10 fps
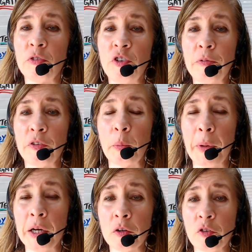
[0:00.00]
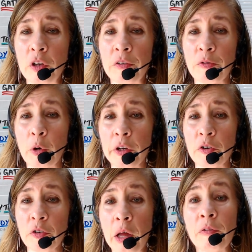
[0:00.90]
shift some energies for
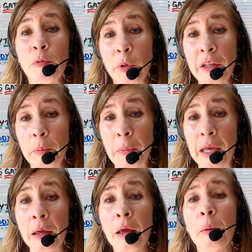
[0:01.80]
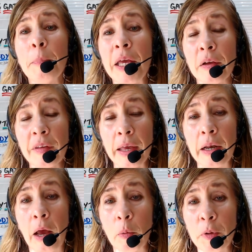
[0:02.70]
yourself with me because it can
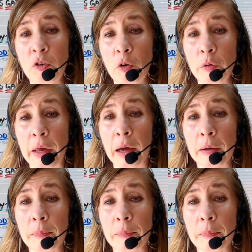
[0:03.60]
help you do that.